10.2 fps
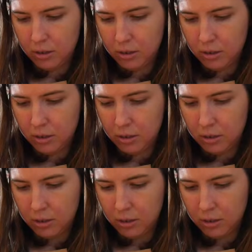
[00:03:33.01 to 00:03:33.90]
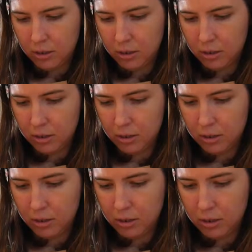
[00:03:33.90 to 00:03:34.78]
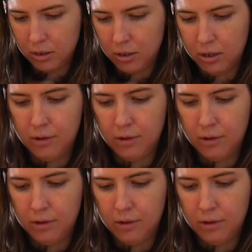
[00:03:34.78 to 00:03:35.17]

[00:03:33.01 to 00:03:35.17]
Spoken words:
Nothing is said.